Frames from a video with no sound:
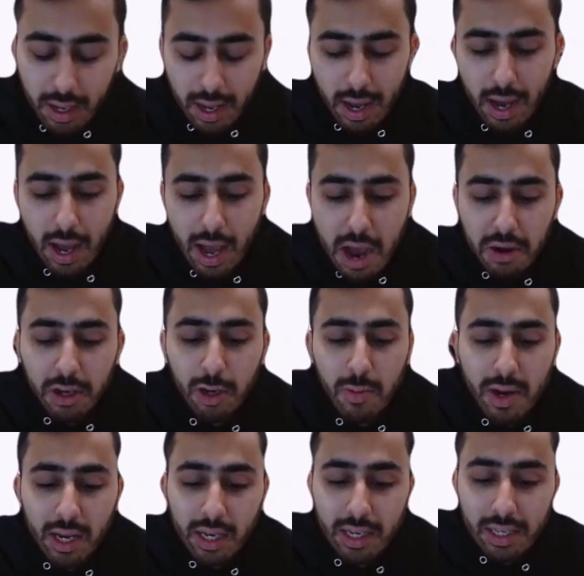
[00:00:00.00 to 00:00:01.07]
How can you
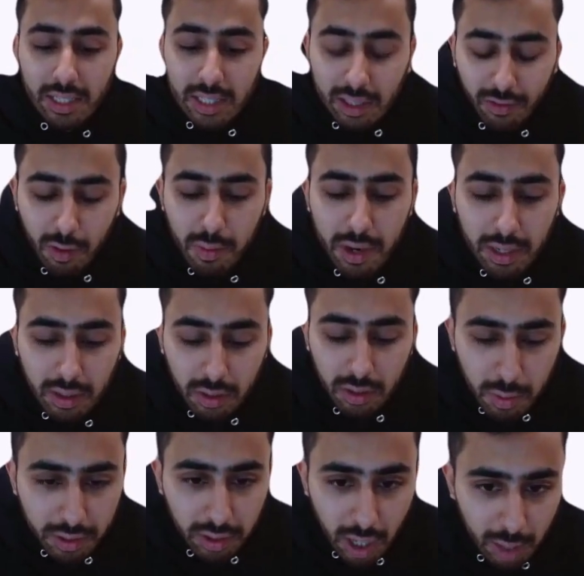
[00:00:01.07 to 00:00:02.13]
make it easy for me to do
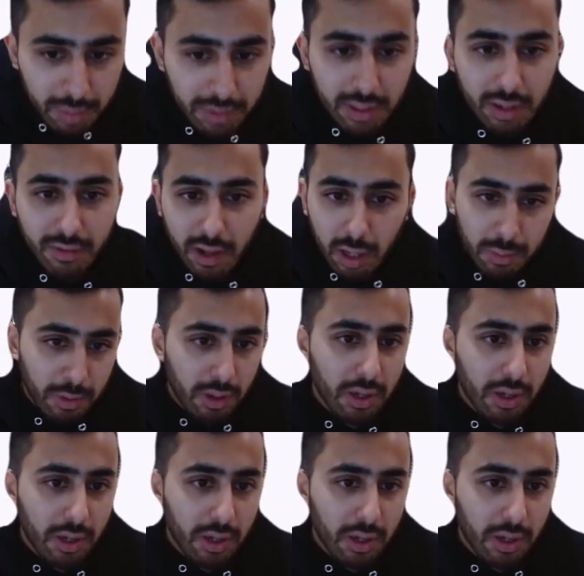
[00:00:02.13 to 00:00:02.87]
my job as a developer?